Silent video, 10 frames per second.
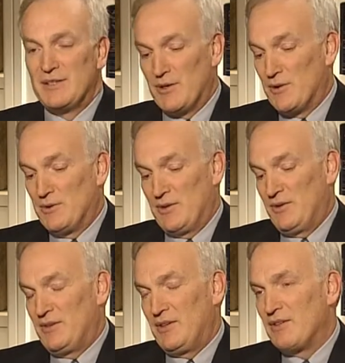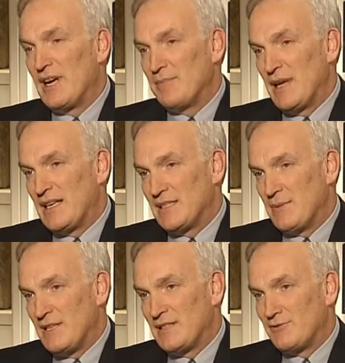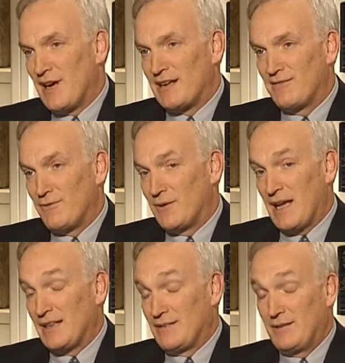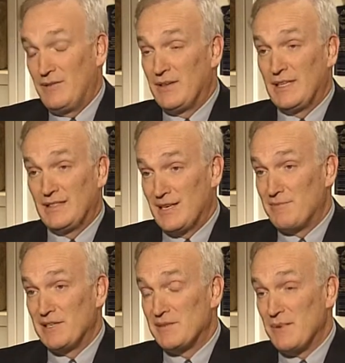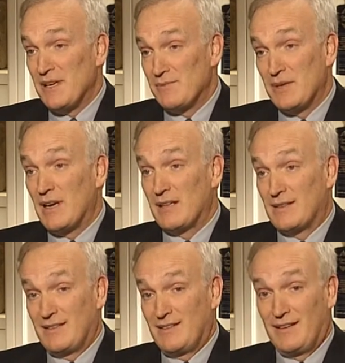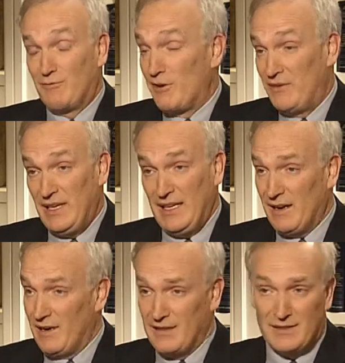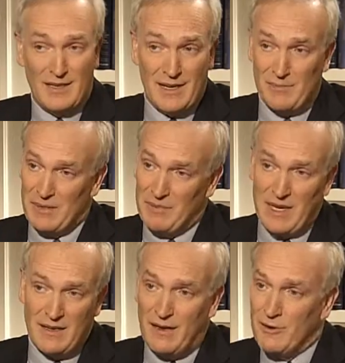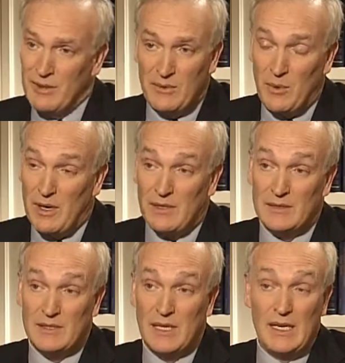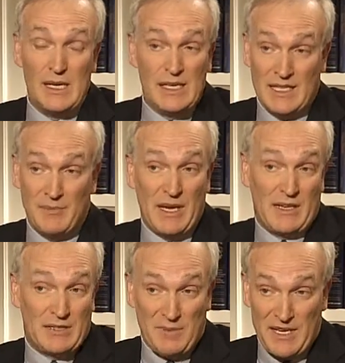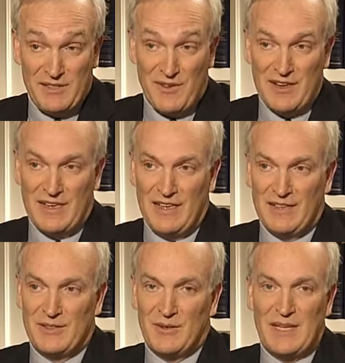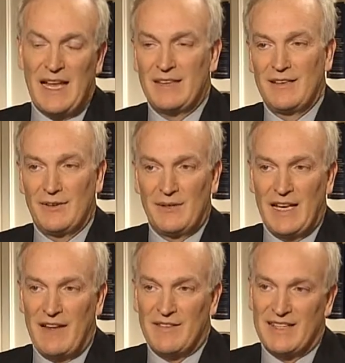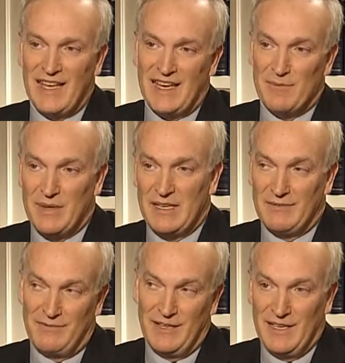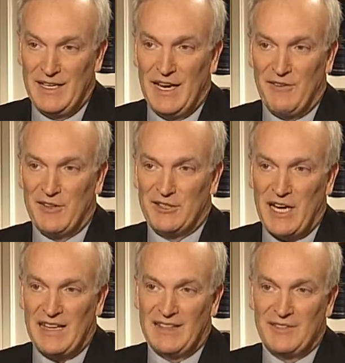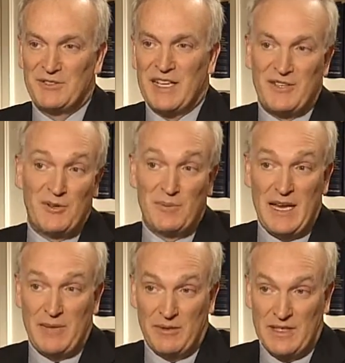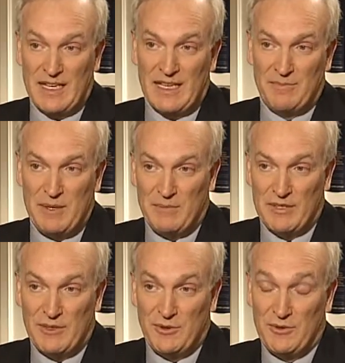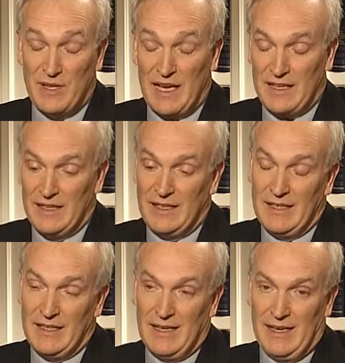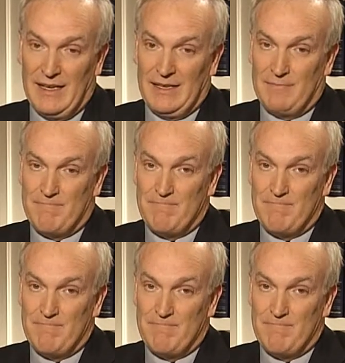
So you've got to make the space attractive for that. So even in some of the space, we got graffiti artists to come and paint concrete walls to make the space funky. So that, you have to take a bit of a challenge that you'll be able to get people to do that.